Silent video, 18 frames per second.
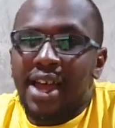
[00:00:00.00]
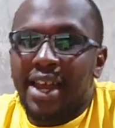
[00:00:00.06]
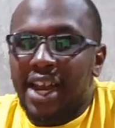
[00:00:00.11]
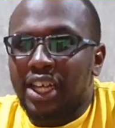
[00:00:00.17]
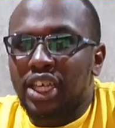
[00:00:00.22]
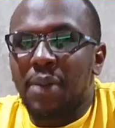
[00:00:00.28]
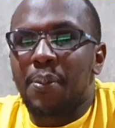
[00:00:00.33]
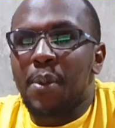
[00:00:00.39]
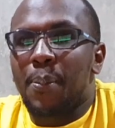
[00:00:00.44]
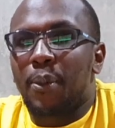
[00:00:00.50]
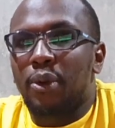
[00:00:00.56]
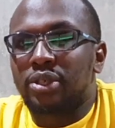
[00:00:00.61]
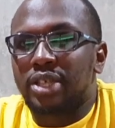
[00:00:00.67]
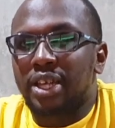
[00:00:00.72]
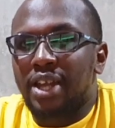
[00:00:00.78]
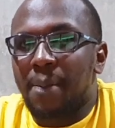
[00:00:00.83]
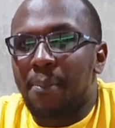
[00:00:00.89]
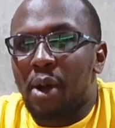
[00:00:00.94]
and I'll keep you
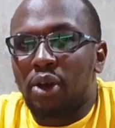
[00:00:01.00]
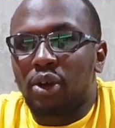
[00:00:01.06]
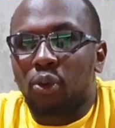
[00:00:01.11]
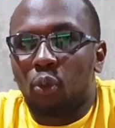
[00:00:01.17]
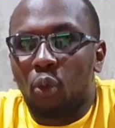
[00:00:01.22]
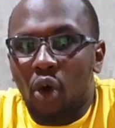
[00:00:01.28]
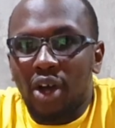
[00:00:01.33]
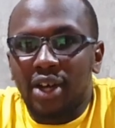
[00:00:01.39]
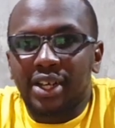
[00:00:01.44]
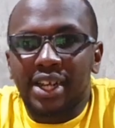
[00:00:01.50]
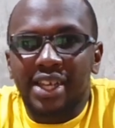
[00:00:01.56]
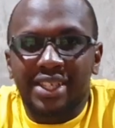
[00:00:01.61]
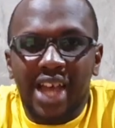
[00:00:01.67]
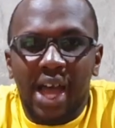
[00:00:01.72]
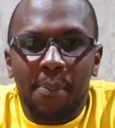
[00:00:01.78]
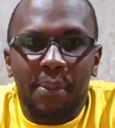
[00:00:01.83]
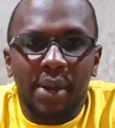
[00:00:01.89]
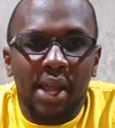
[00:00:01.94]
posted about what is
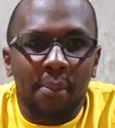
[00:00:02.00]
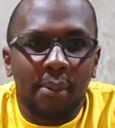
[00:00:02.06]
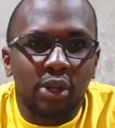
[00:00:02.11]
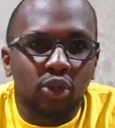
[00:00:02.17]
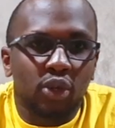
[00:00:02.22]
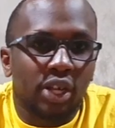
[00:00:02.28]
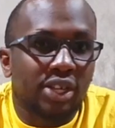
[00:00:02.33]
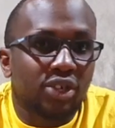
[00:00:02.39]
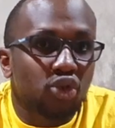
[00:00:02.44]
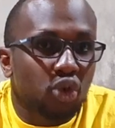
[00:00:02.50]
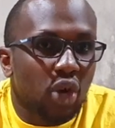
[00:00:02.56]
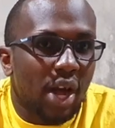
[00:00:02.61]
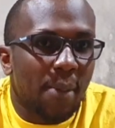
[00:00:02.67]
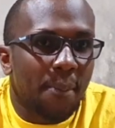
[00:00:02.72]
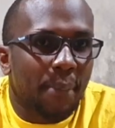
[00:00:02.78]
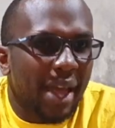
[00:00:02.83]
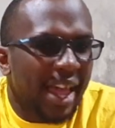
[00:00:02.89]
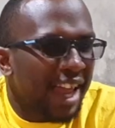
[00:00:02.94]
happening between
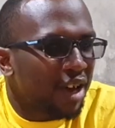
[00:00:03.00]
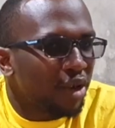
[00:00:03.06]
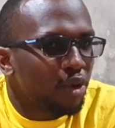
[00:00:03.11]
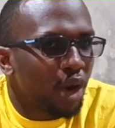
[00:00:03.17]
Trump and